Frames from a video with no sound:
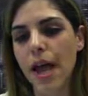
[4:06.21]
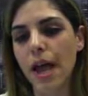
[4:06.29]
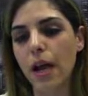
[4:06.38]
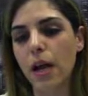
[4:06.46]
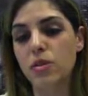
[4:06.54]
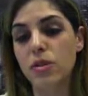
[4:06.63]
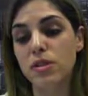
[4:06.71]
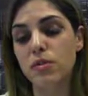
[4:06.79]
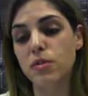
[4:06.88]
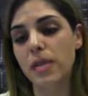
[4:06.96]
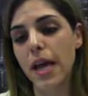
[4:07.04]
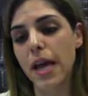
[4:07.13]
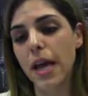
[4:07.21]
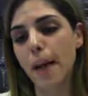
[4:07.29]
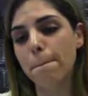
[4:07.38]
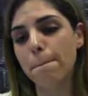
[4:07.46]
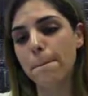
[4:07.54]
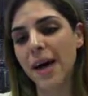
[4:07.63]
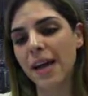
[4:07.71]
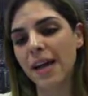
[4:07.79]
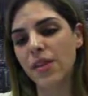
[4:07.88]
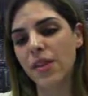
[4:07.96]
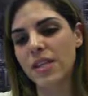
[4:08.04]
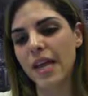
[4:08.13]
A closing today back
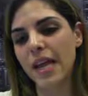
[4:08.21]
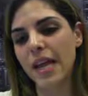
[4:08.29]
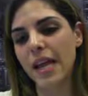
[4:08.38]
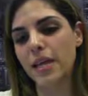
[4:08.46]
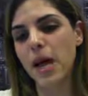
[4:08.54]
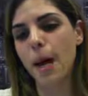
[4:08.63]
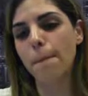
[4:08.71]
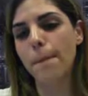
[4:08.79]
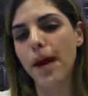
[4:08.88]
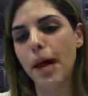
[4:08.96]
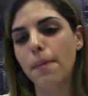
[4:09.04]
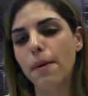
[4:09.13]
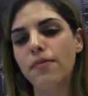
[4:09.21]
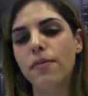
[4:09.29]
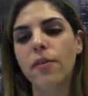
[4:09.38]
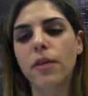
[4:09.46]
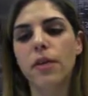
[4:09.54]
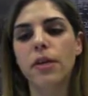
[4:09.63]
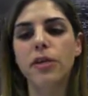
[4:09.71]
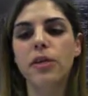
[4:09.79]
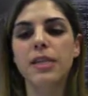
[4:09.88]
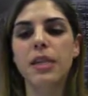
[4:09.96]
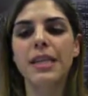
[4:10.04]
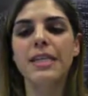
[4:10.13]
at these areas, back above
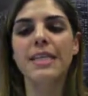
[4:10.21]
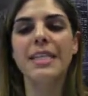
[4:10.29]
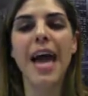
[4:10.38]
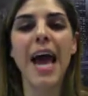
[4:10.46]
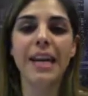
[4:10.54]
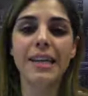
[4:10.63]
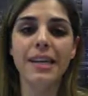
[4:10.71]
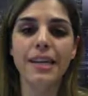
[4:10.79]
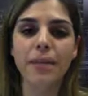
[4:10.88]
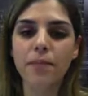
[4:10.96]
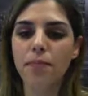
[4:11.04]
1310,